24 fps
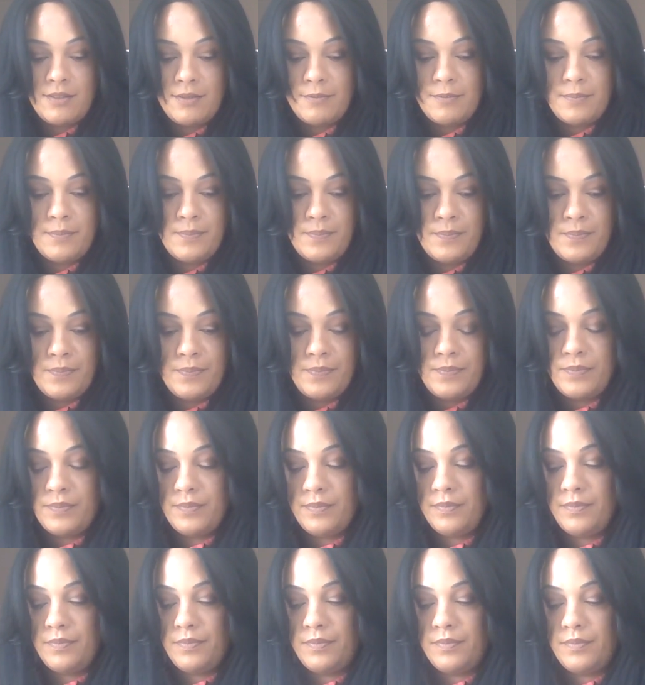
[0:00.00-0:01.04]

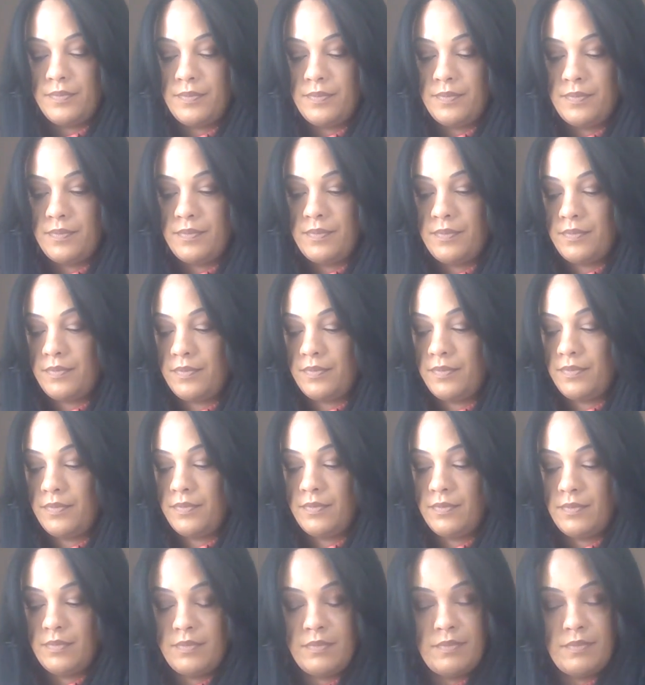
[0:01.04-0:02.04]
(no one is talking)